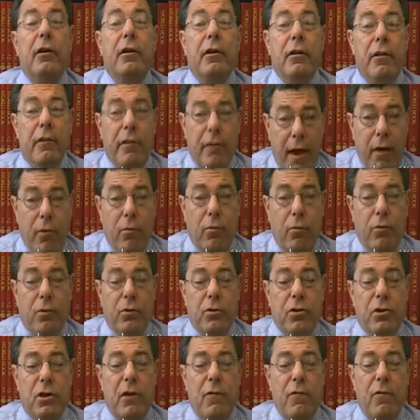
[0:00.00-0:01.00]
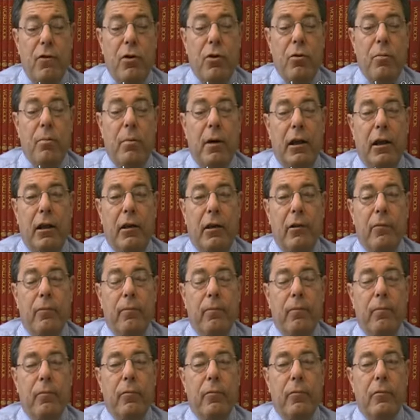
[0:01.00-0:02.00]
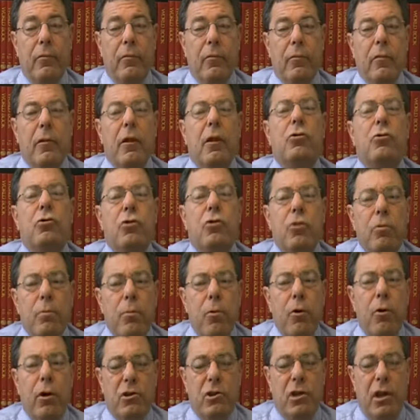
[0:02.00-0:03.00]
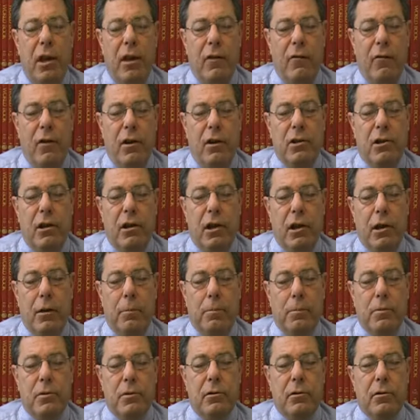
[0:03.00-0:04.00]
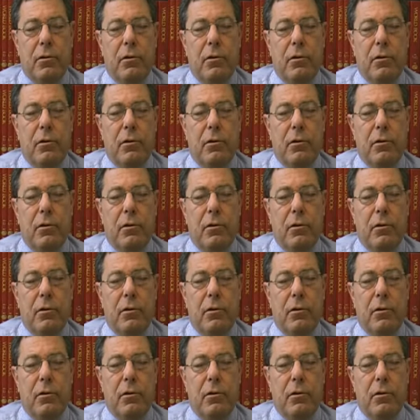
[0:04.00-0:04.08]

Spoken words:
That will save you money. Two more savings tips.